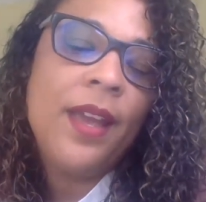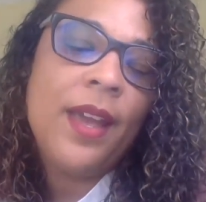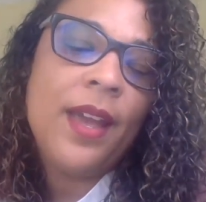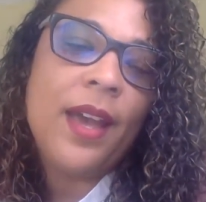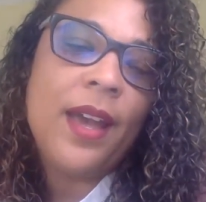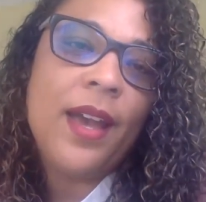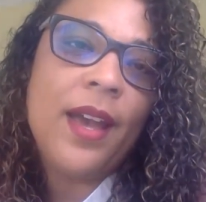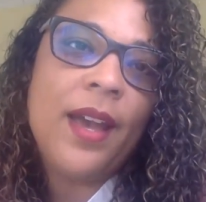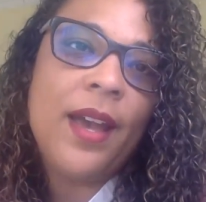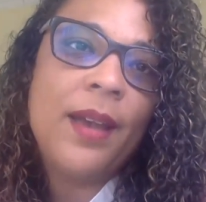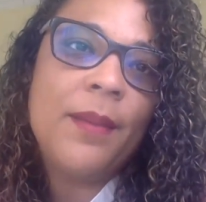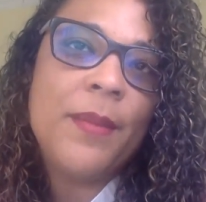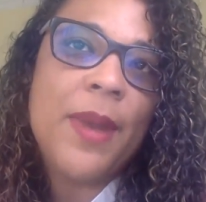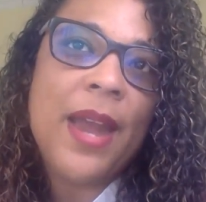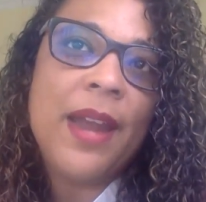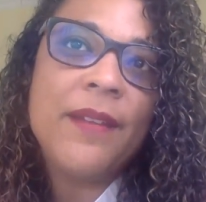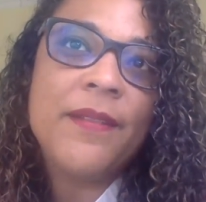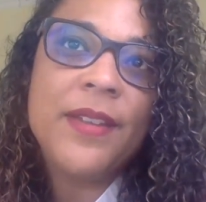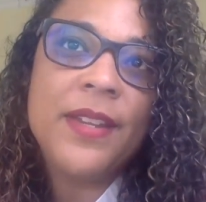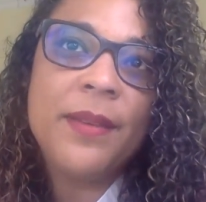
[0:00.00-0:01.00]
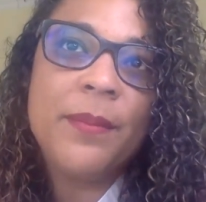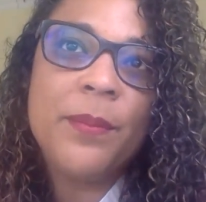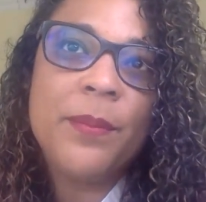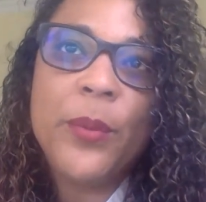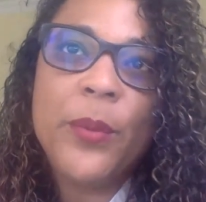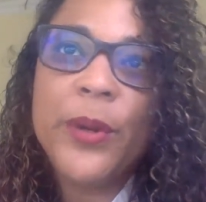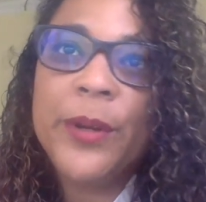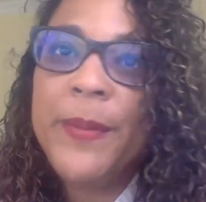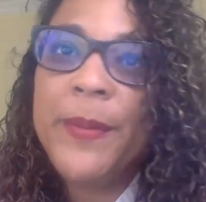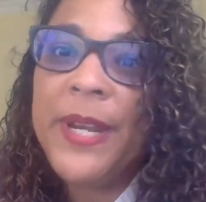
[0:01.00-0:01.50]
having
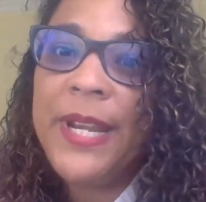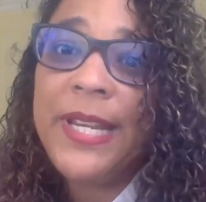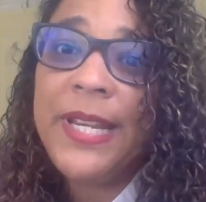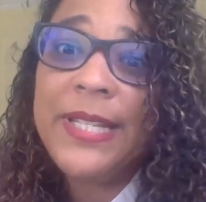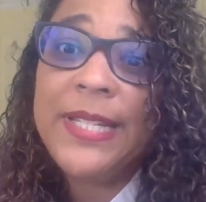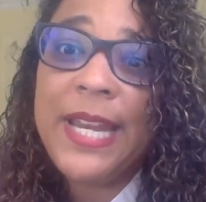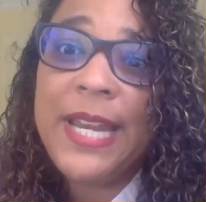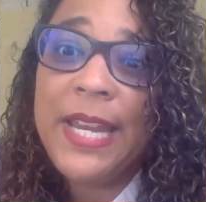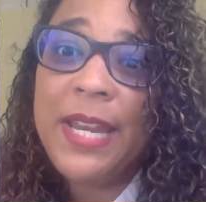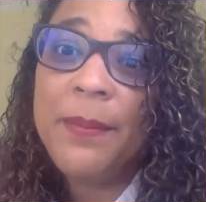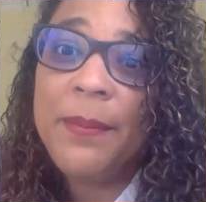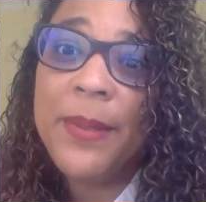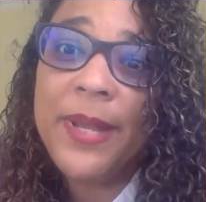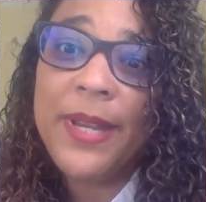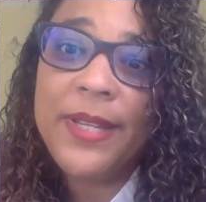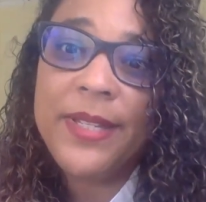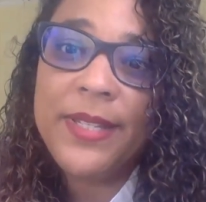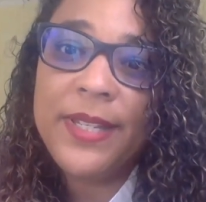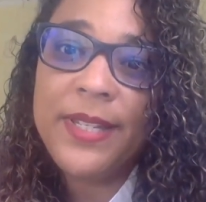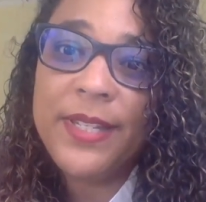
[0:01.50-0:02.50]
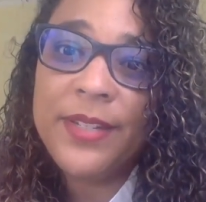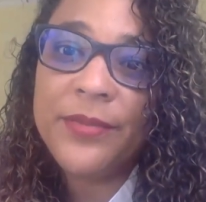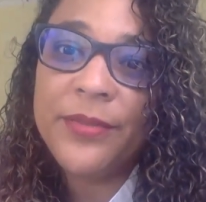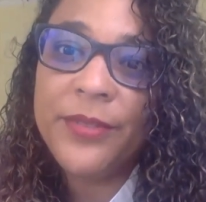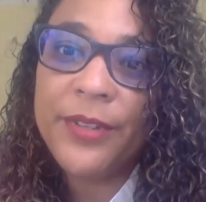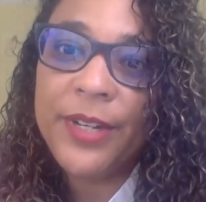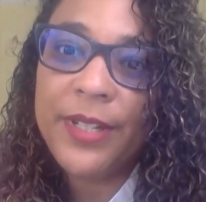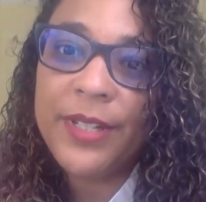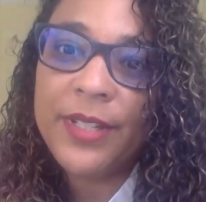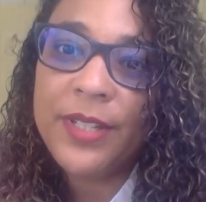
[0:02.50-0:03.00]
board meetings taking place at
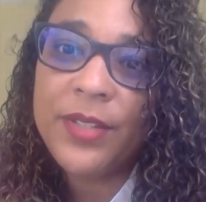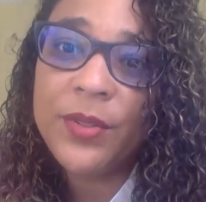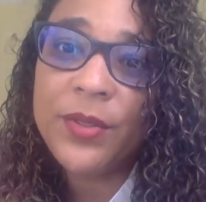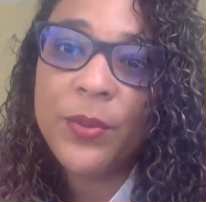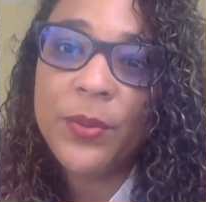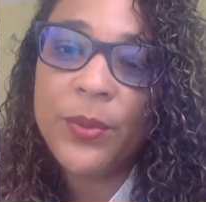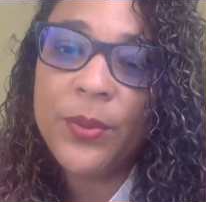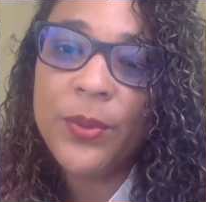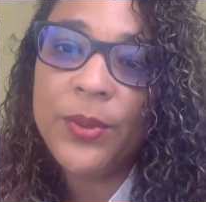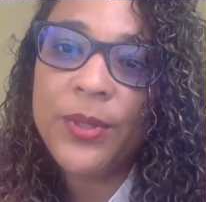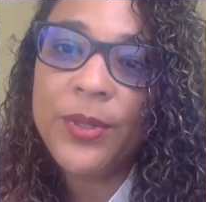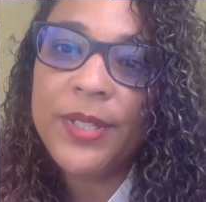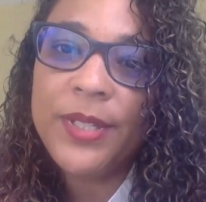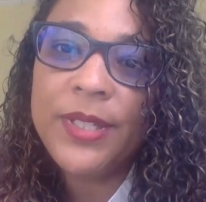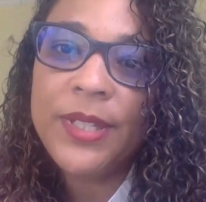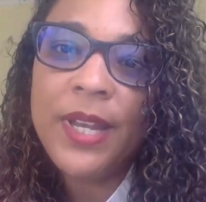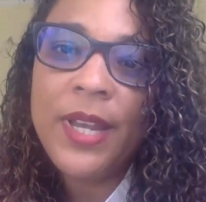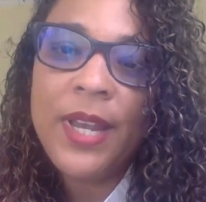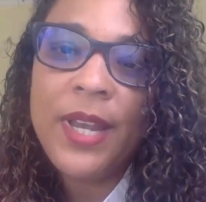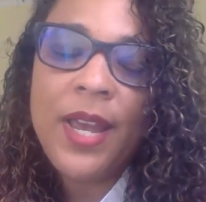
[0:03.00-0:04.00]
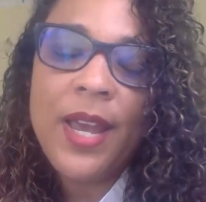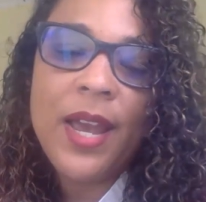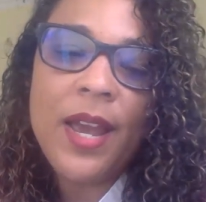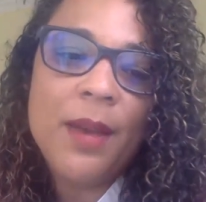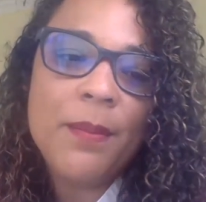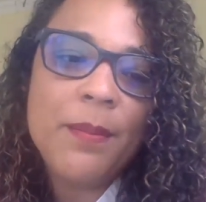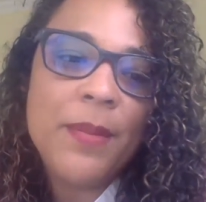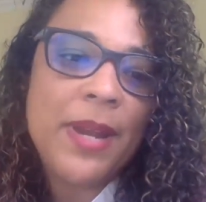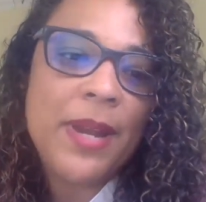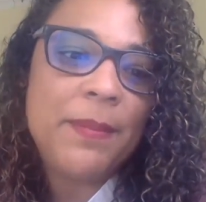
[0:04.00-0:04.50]
different schools
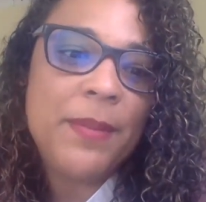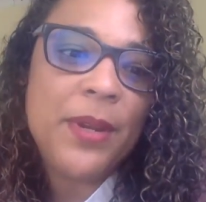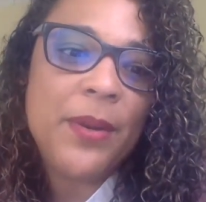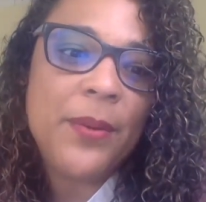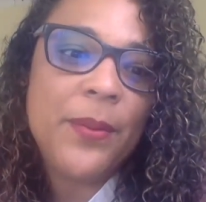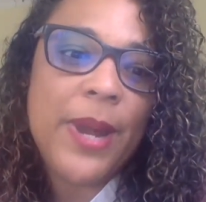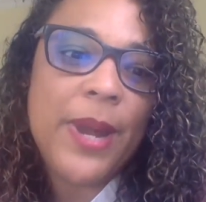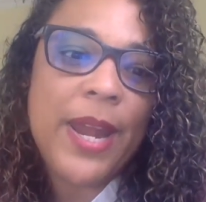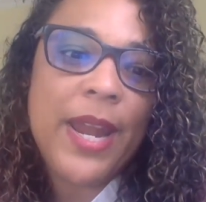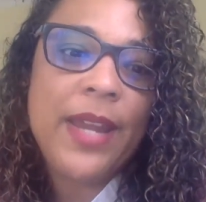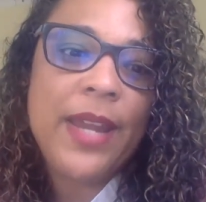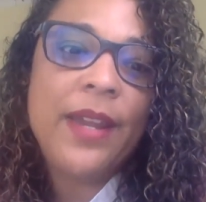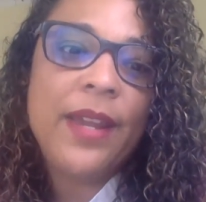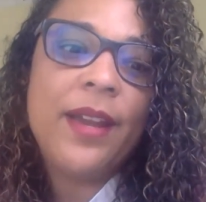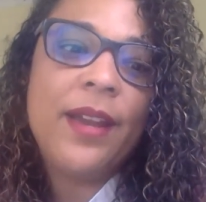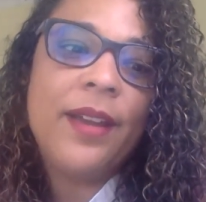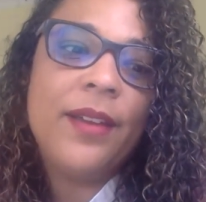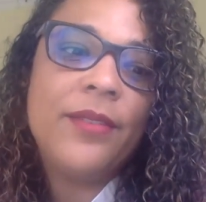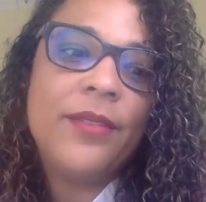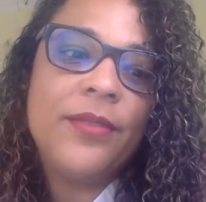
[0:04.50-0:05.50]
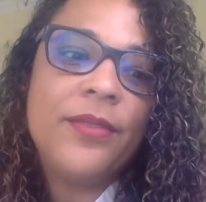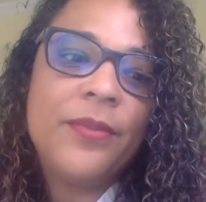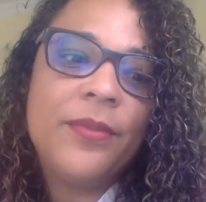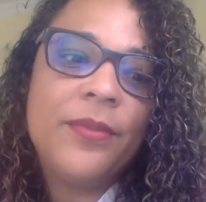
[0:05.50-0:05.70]
might be a way of